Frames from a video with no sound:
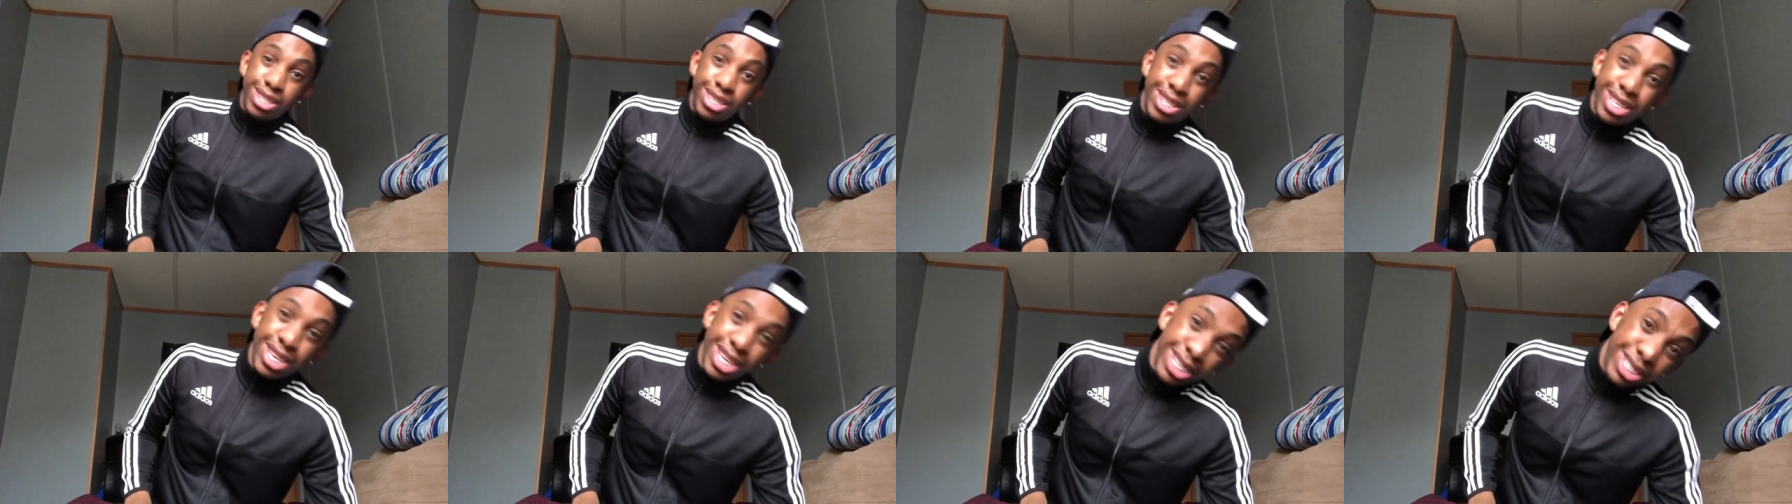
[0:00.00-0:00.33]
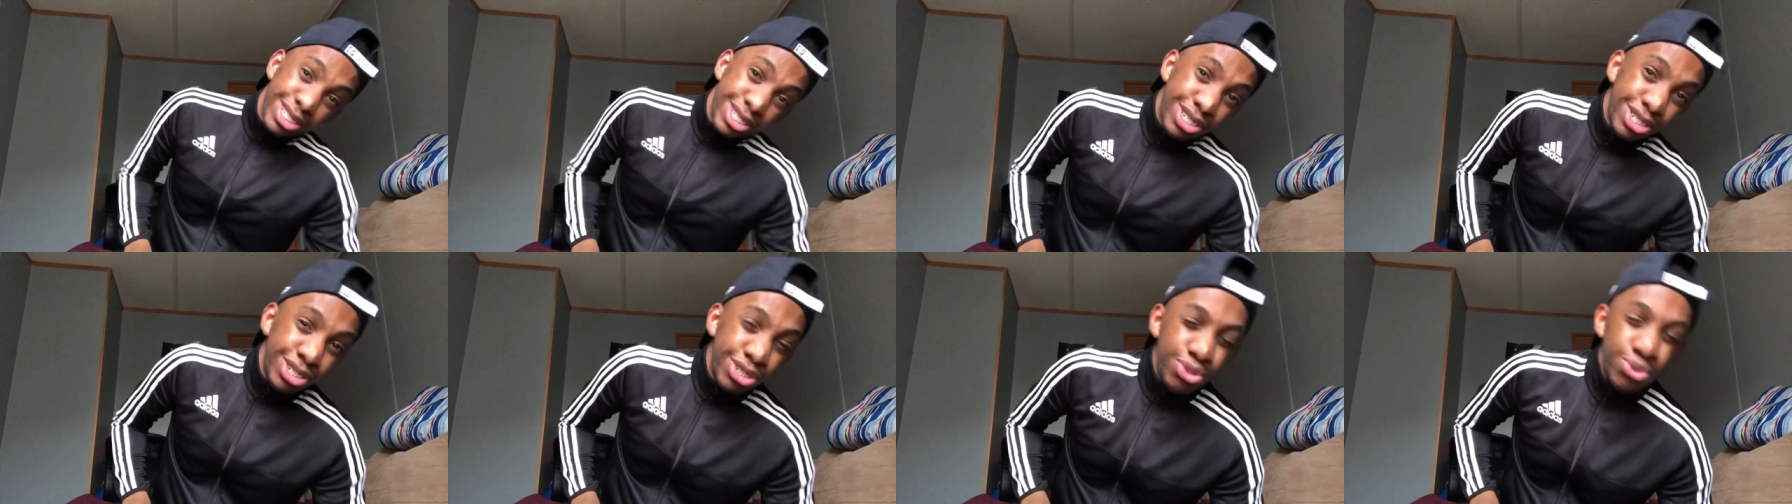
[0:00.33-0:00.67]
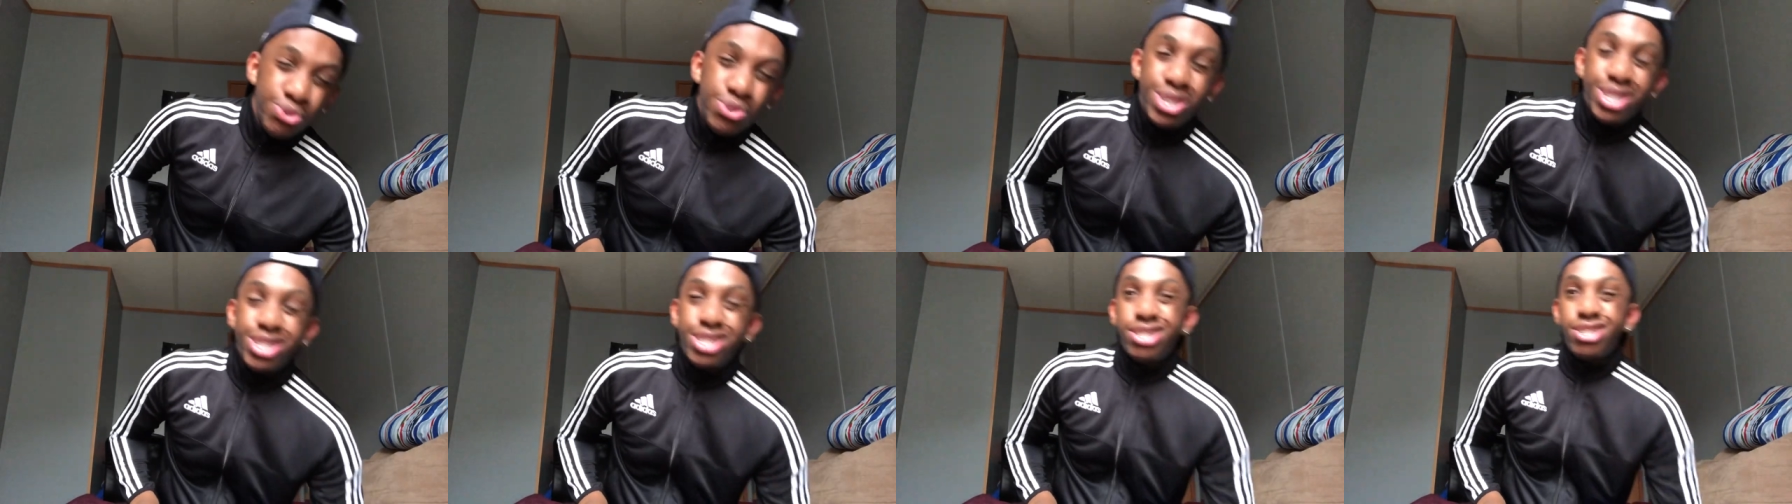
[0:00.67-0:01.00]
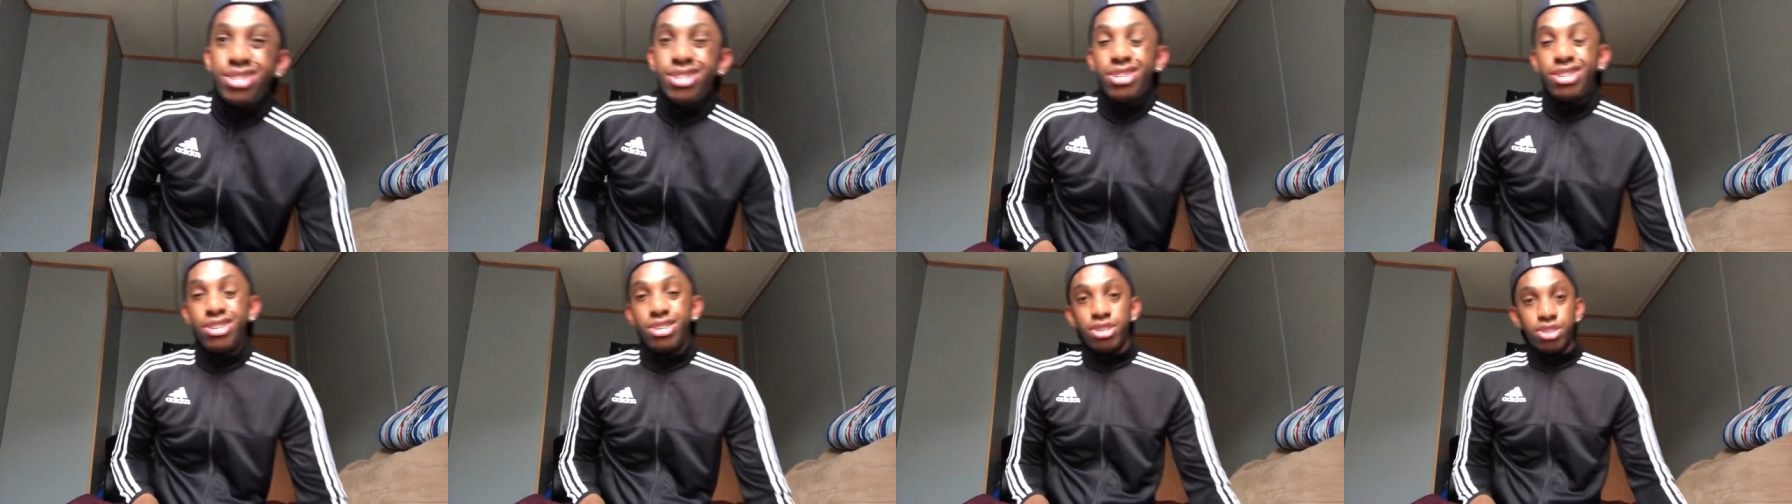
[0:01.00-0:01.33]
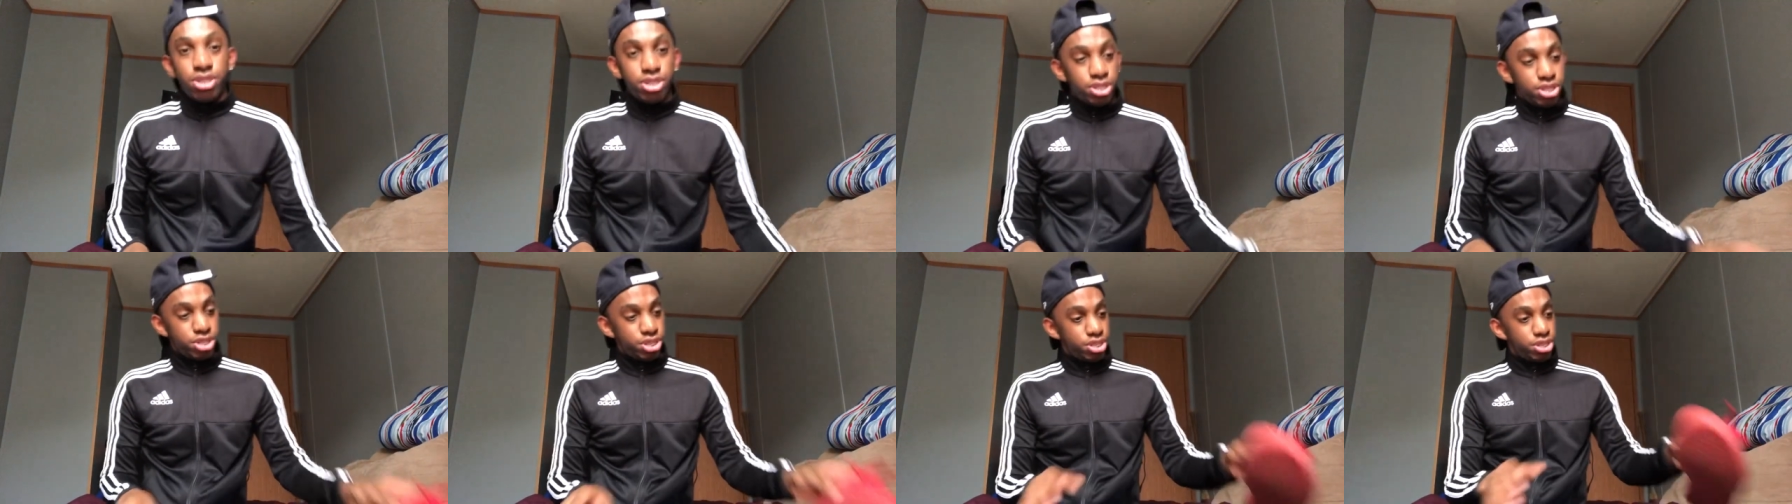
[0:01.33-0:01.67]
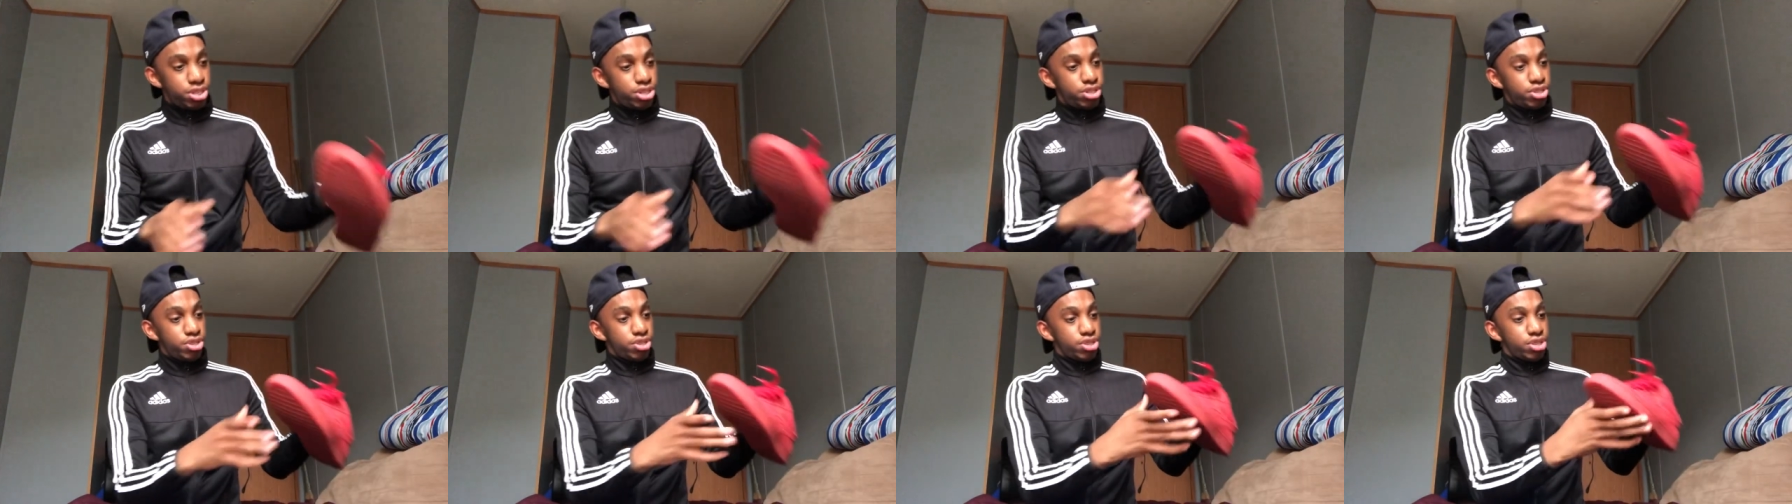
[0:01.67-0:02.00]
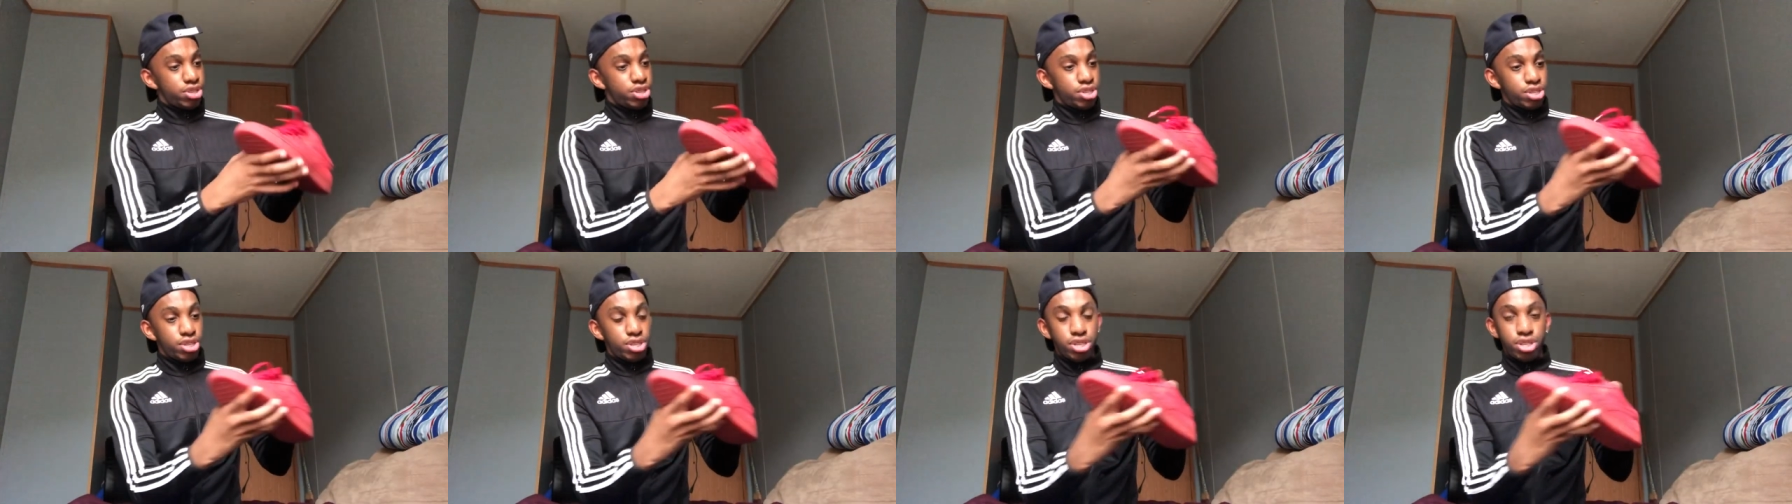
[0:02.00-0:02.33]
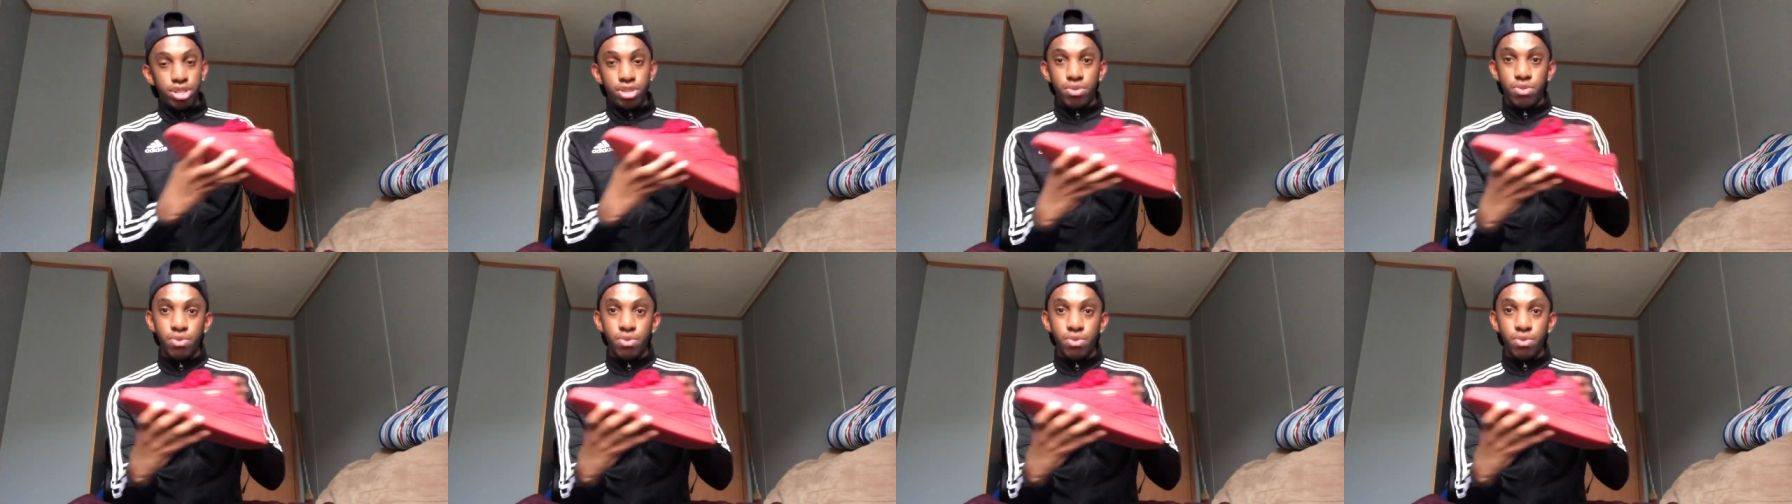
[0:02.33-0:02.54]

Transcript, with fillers: next shoe is the the